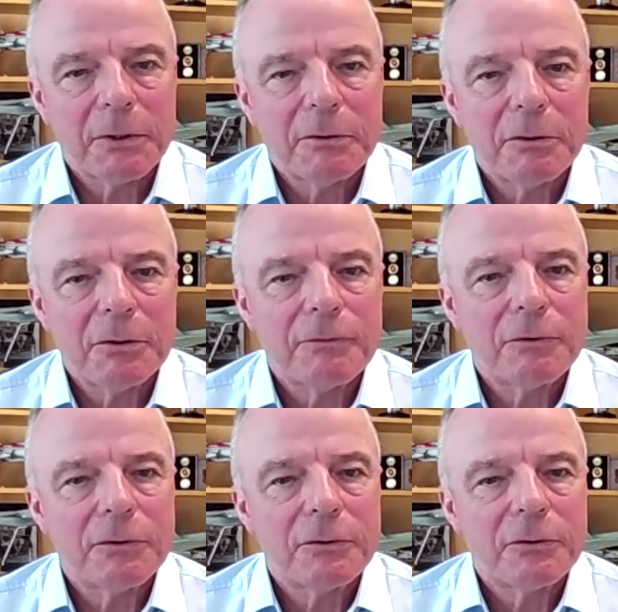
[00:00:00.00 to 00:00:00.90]
you
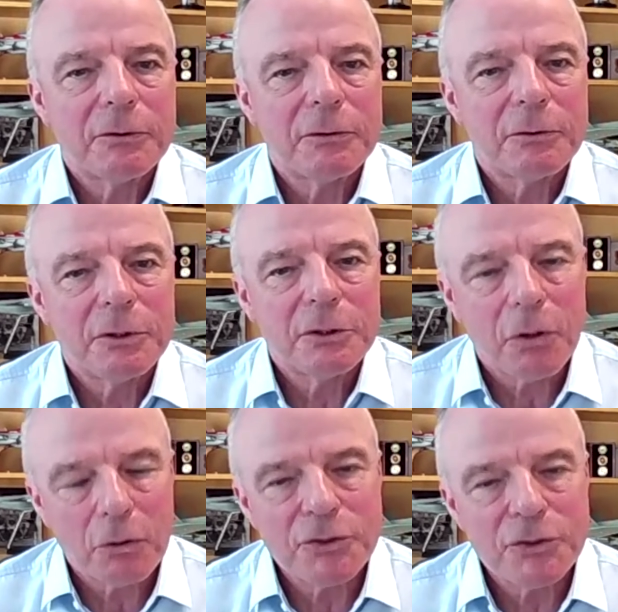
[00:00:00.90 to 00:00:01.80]

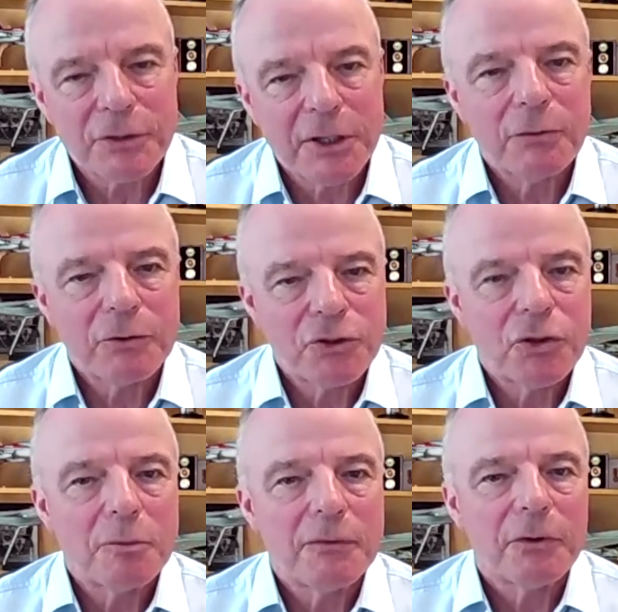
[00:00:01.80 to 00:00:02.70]
concentrate on the
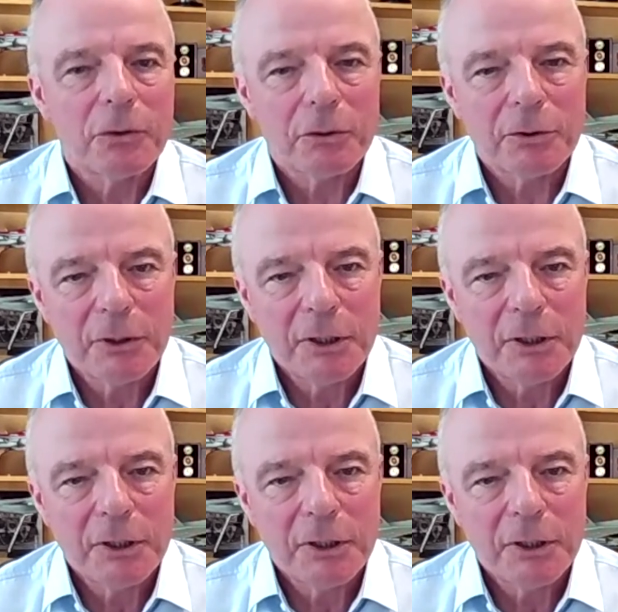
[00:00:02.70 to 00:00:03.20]
job you've got,